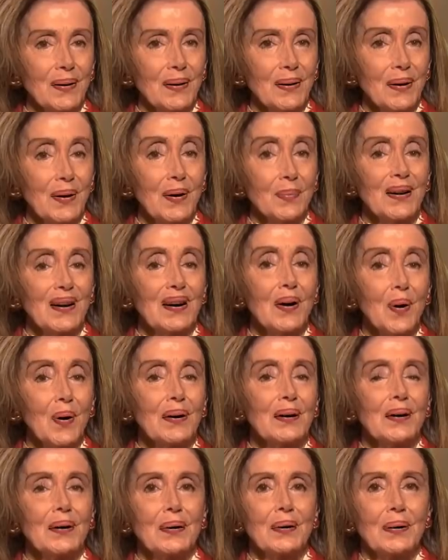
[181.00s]
You two
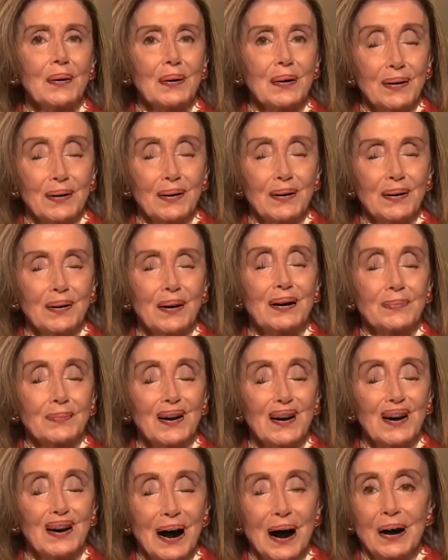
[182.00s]
have
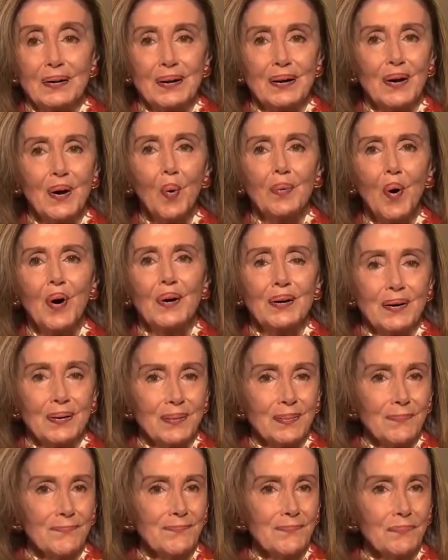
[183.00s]
changed the world.
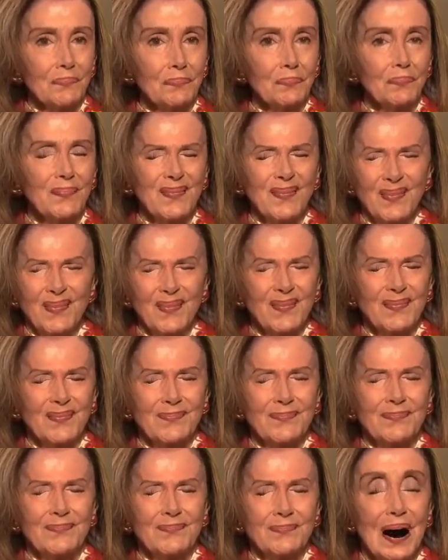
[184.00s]

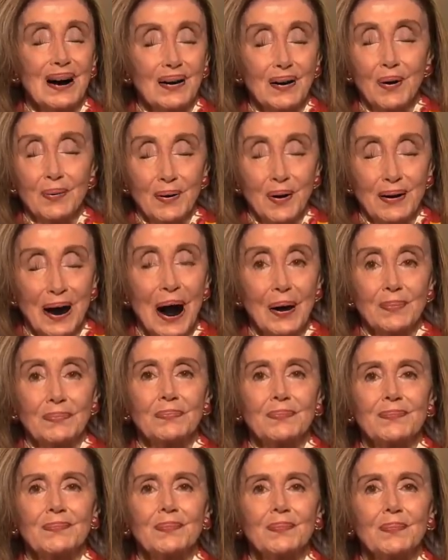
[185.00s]
That's all for now.
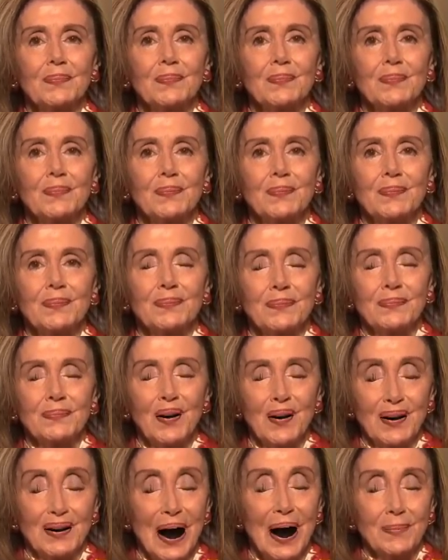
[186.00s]

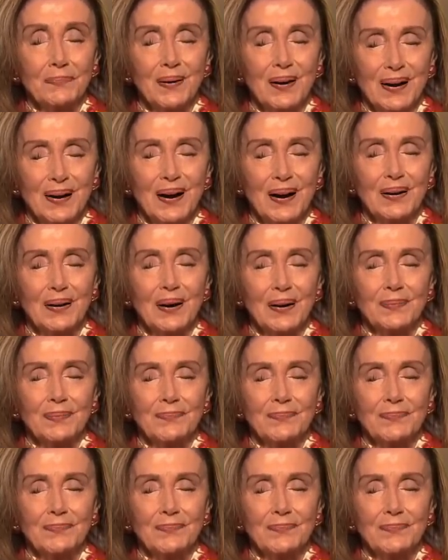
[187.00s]
Good night, peasants.